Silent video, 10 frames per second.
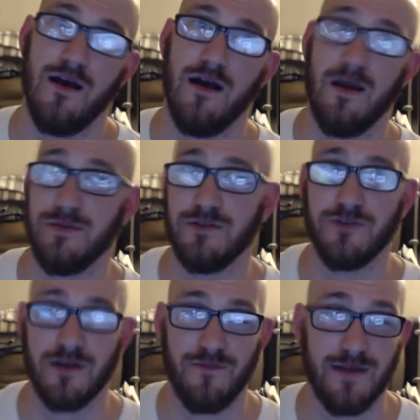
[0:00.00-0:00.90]
Uh, I'm still
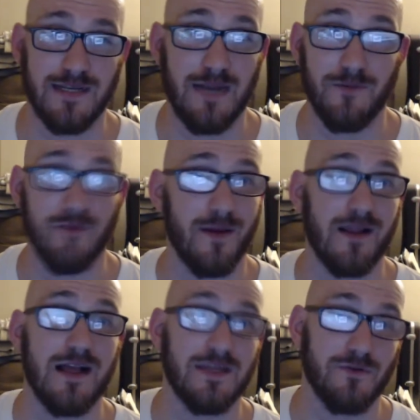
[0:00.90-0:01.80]
trying to find time to do my
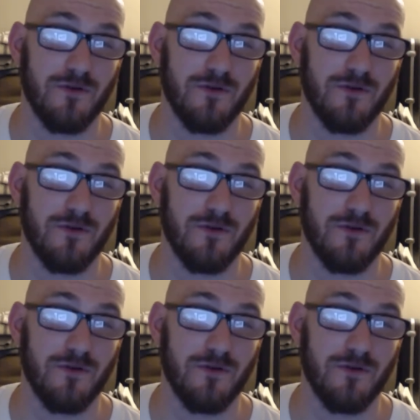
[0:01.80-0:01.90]
class